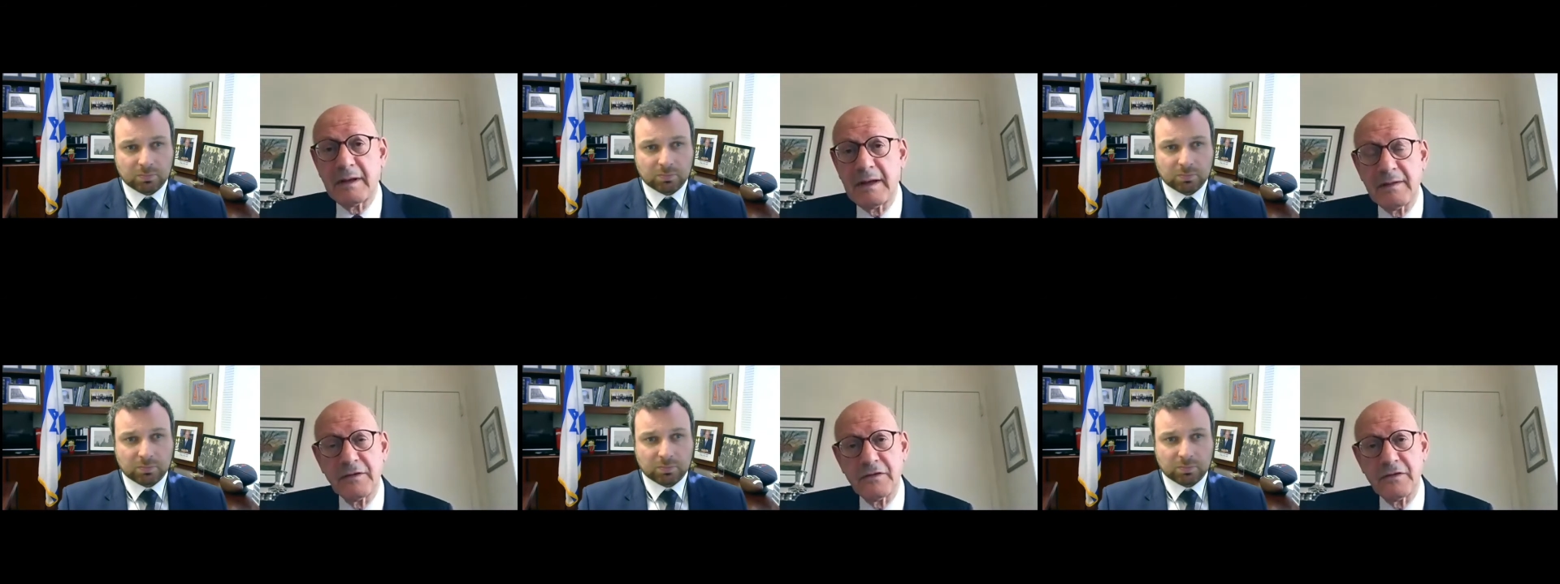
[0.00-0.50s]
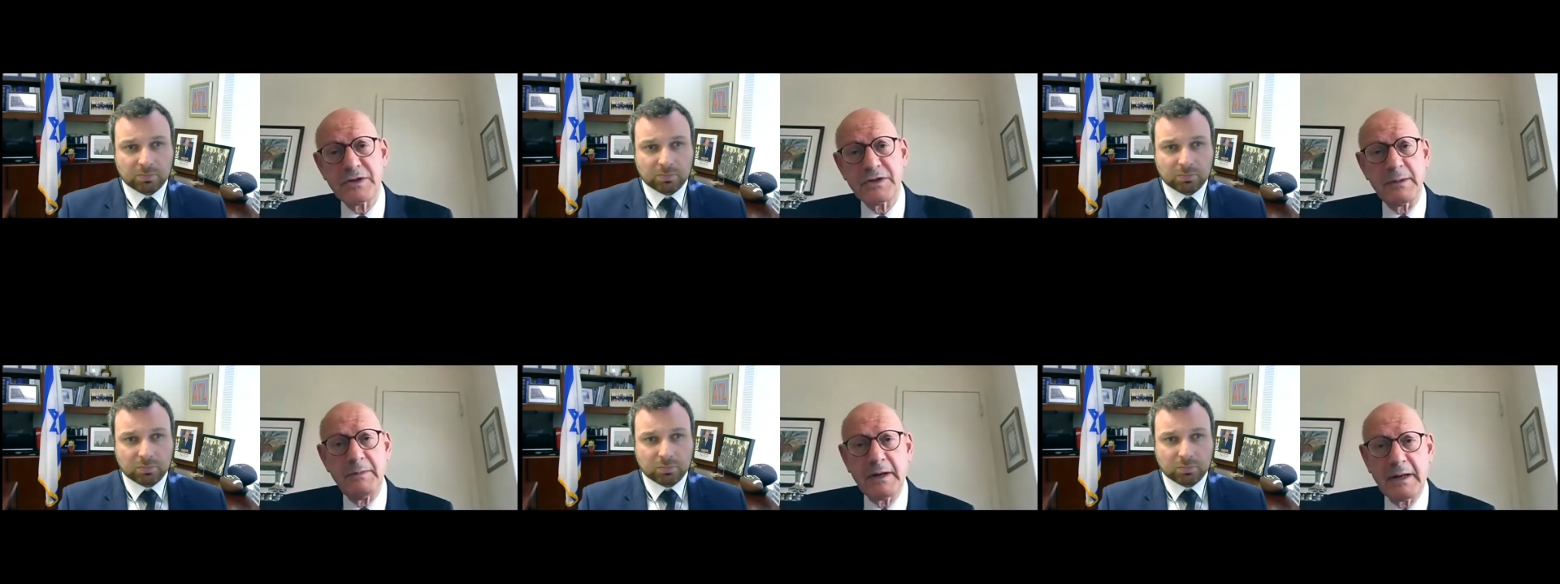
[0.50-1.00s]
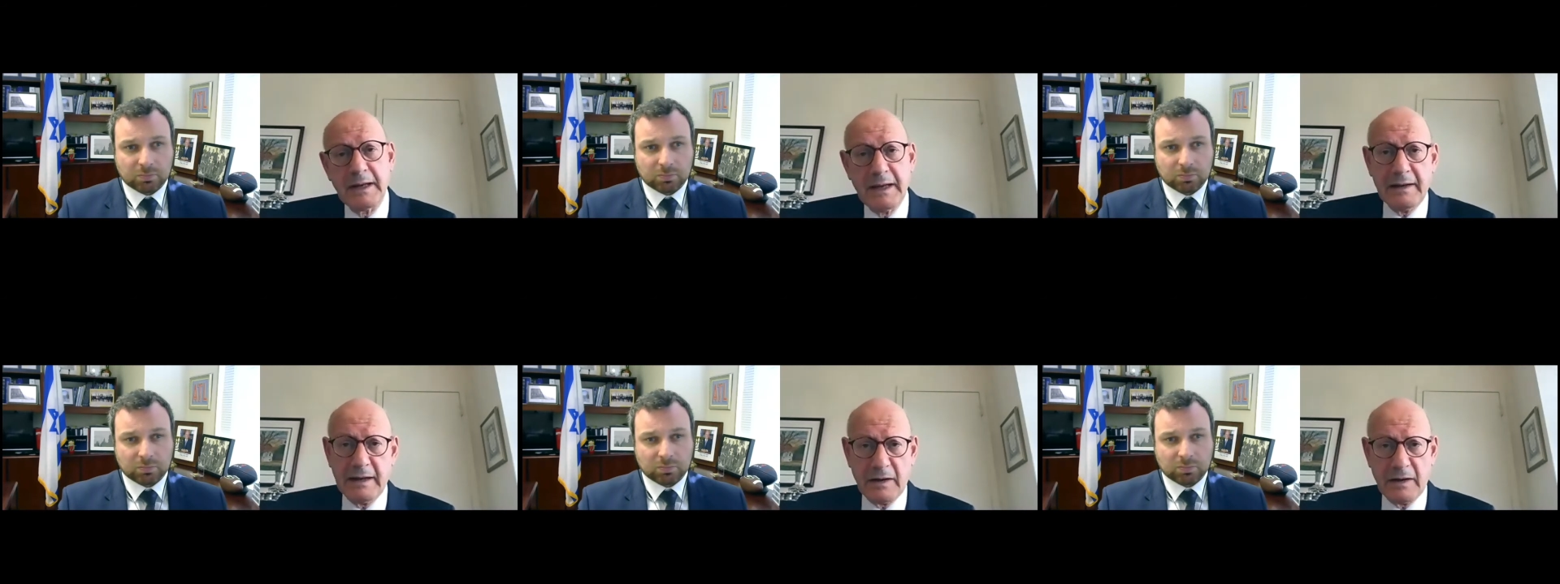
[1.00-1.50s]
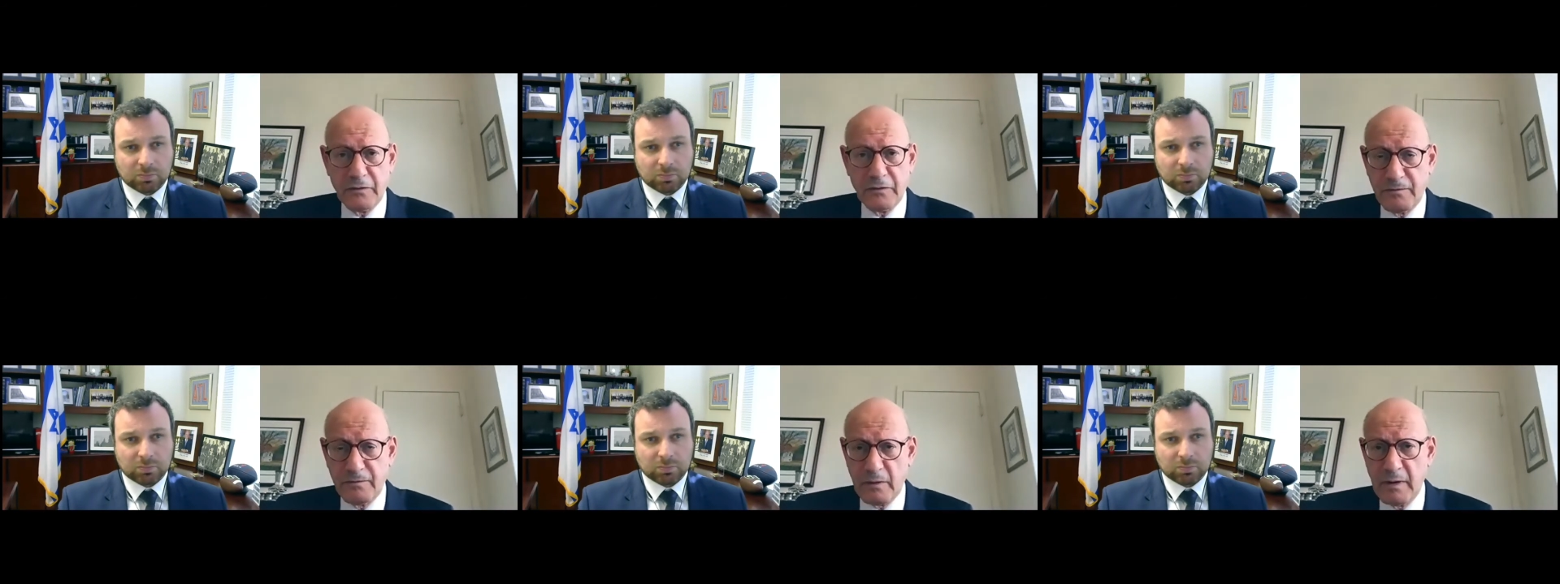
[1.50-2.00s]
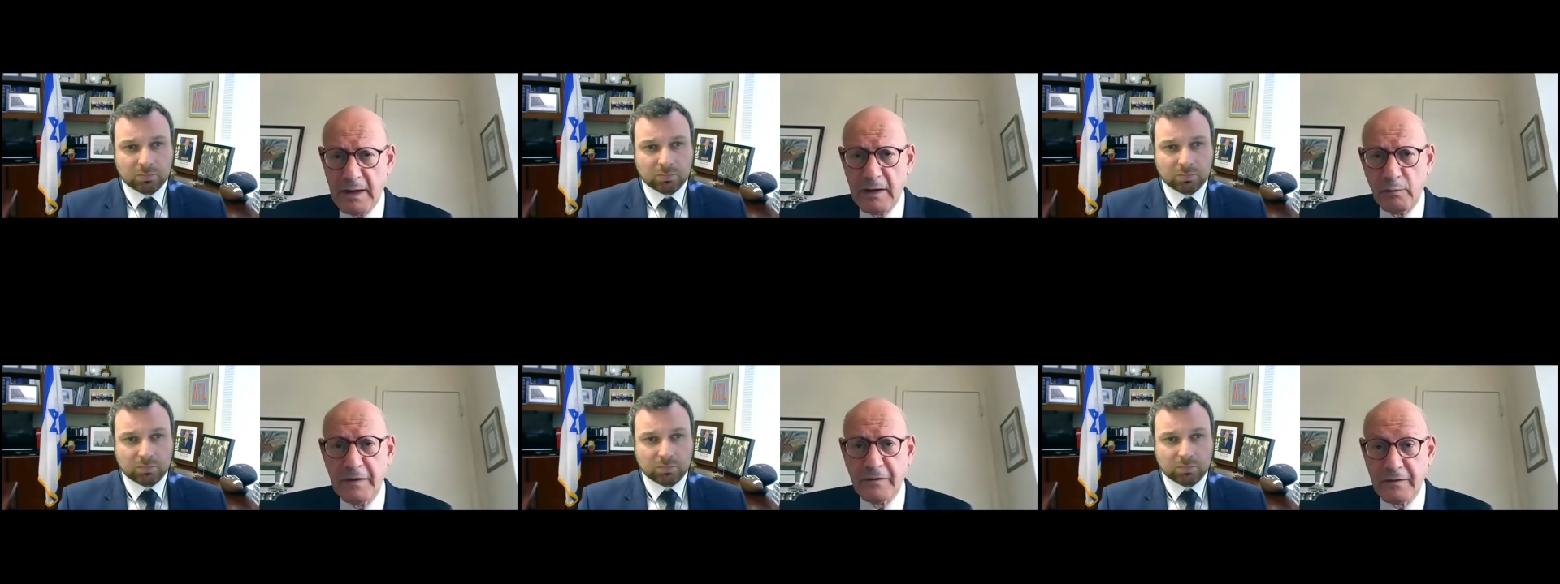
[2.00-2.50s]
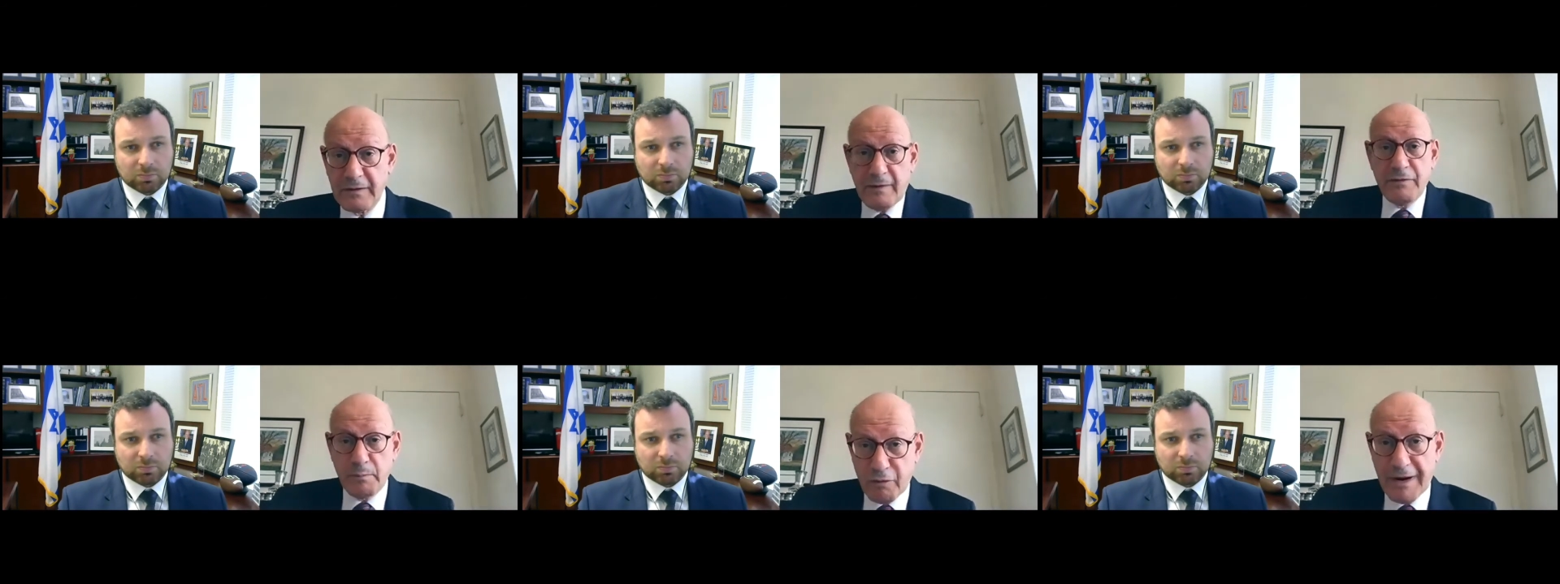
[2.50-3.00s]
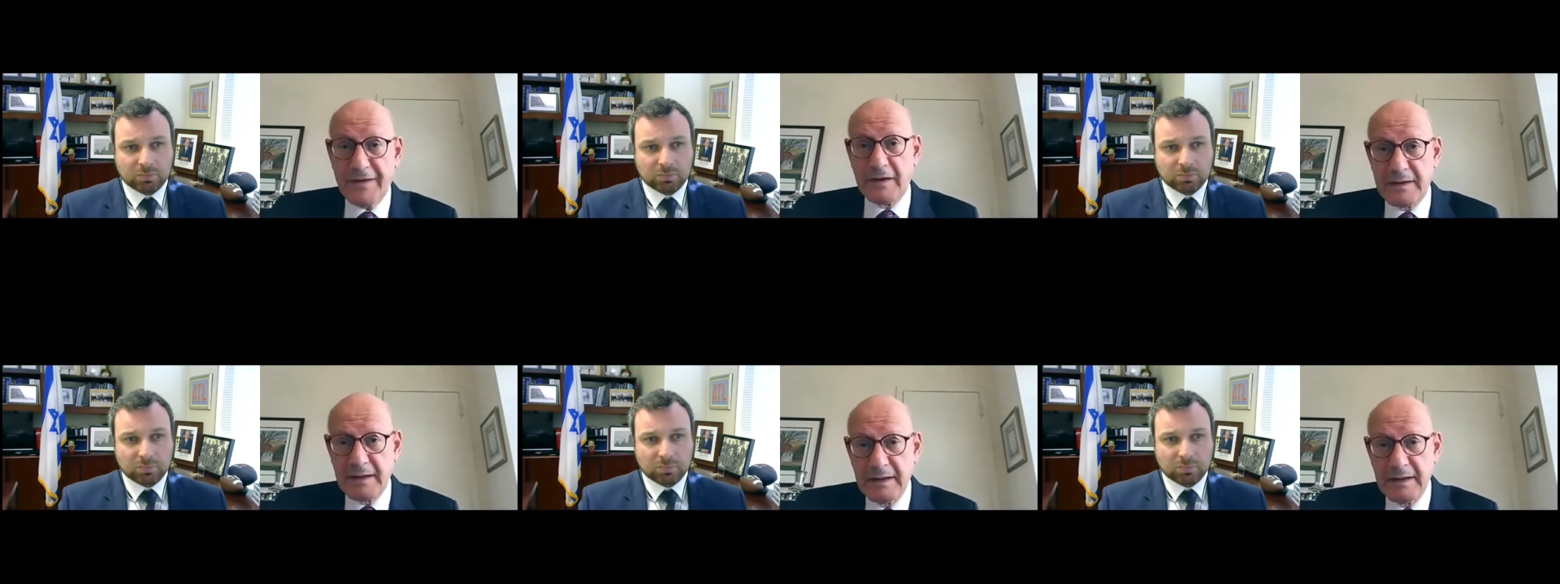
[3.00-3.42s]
Speaker 1: the Jewish community, and and also for reasons of the present,